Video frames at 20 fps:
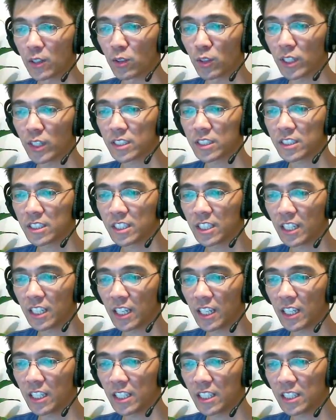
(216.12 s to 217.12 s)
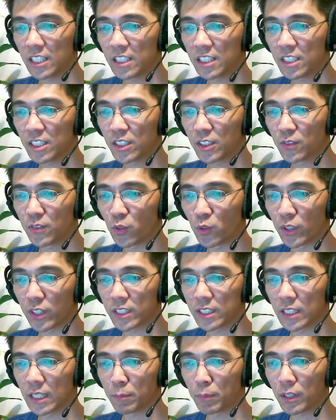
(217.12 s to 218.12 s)
let's change, for
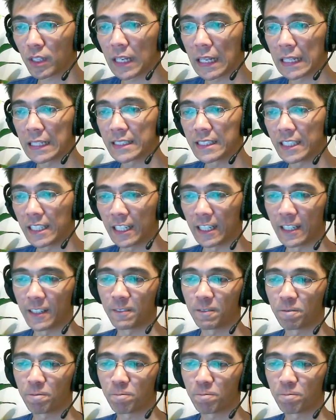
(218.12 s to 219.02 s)
example, Garcia.